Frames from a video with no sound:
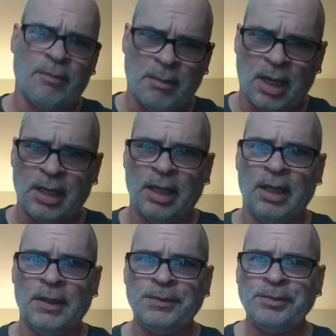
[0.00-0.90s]

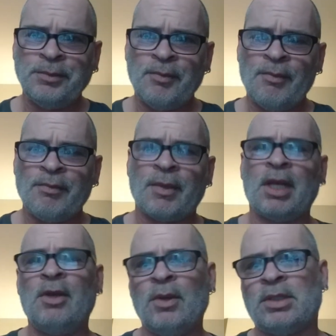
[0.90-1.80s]
money
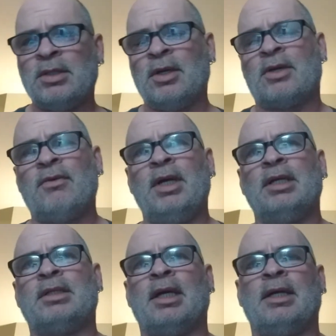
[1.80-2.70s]
using your
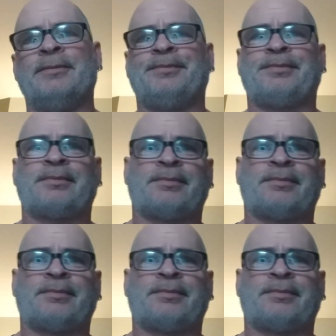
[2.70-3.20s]
creatine.